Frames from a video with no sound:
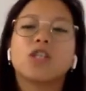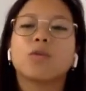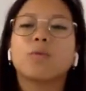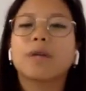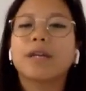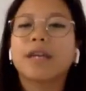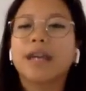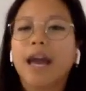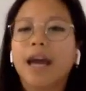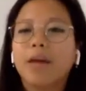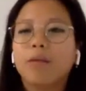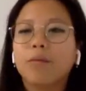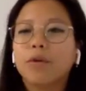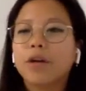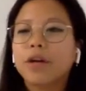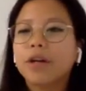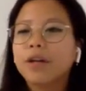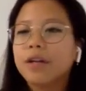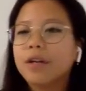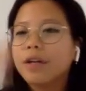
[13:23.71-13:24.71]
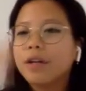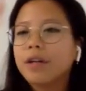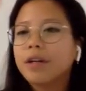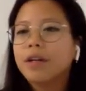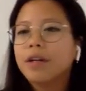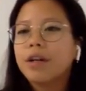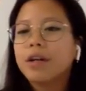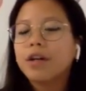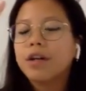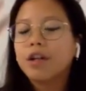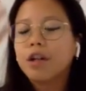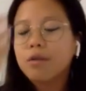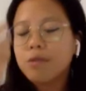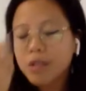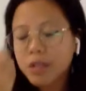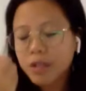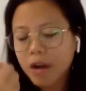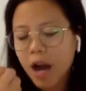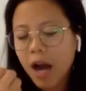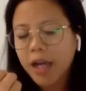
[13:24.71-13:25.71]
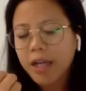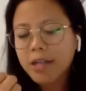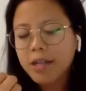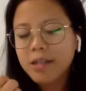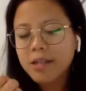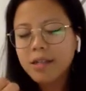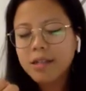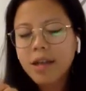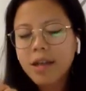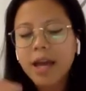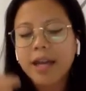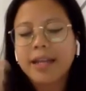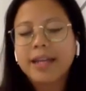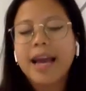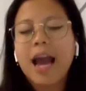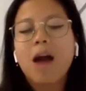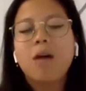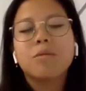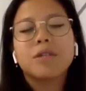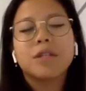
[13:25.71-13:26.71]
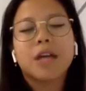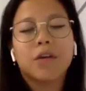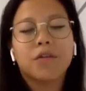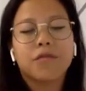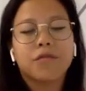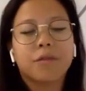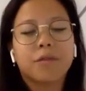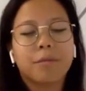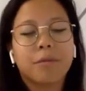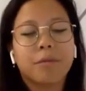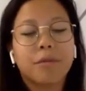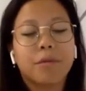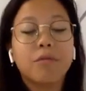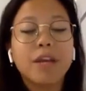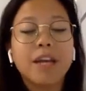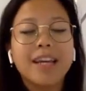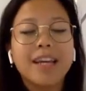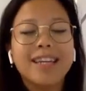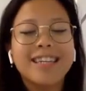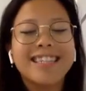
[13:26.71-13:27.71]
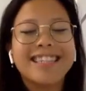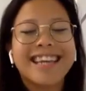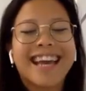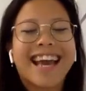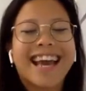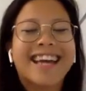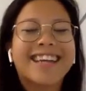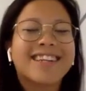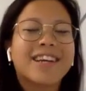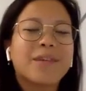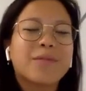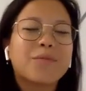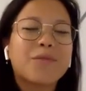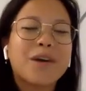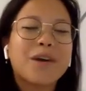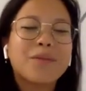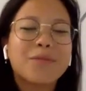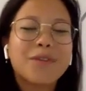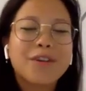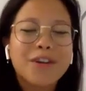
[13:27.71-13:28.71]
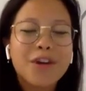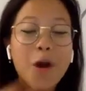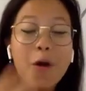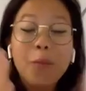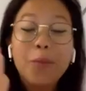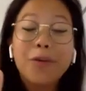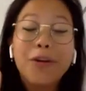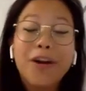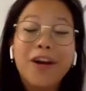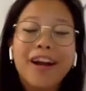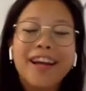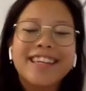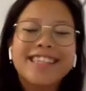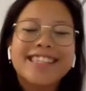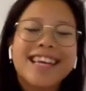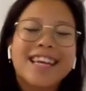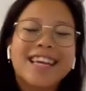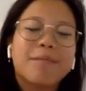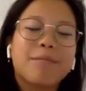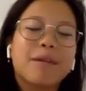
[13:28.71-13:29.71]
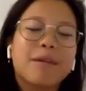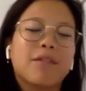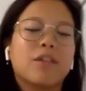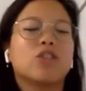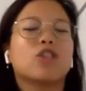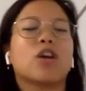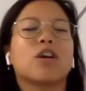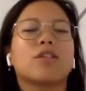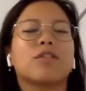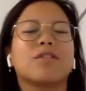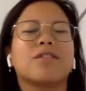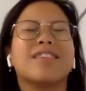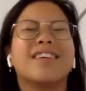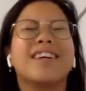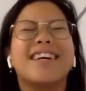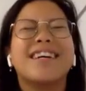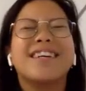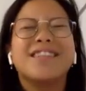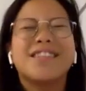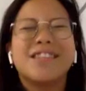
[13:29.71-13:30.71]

So again, we're going to close our eyes and count down from 3. And on 1, we're going to open our eyes and be in the jungle.